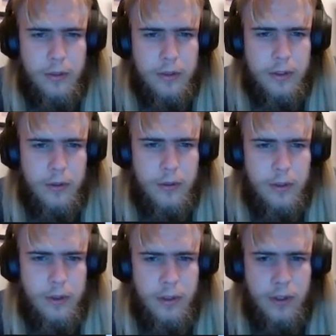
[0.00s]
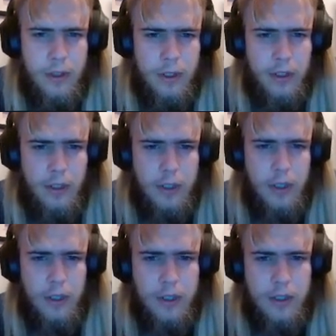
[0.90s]
So
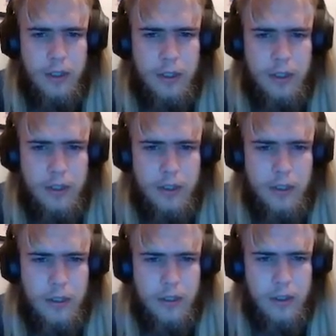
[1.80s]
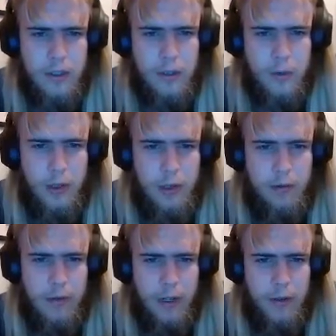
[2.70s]
this is where you
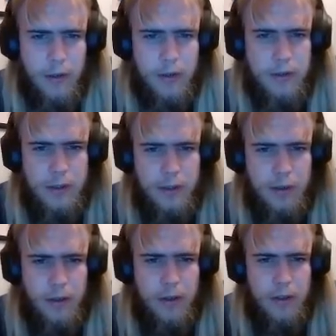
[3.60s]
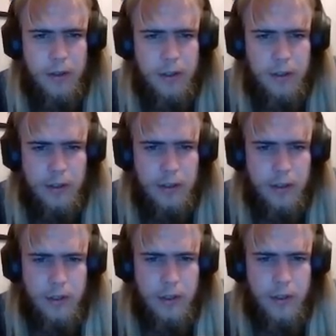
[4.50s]
find hookers in the corner, and
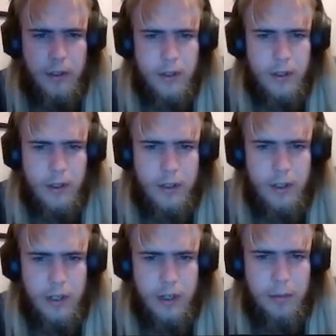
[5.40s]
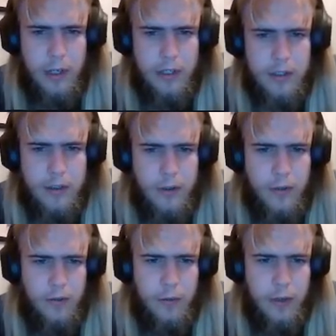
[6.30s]
the dead bane is
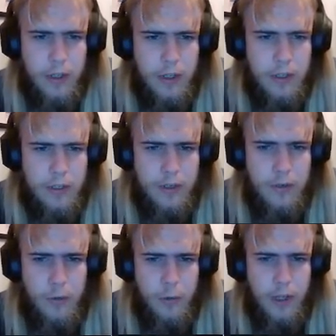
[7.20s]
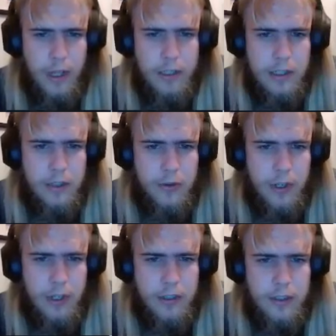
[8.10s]
going from here. So if you want to hijack
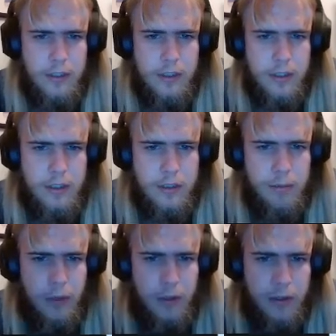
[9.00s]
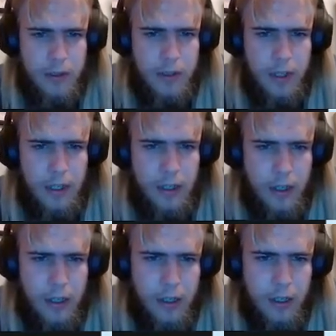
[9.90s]
trains, this is pretty much like
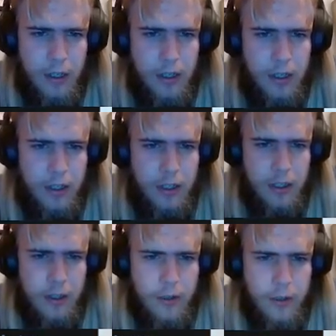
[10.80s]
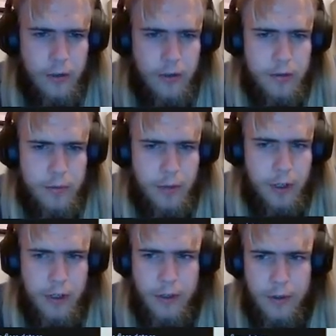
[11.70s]
you go to
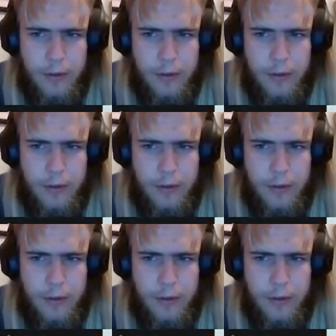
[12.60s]
spot.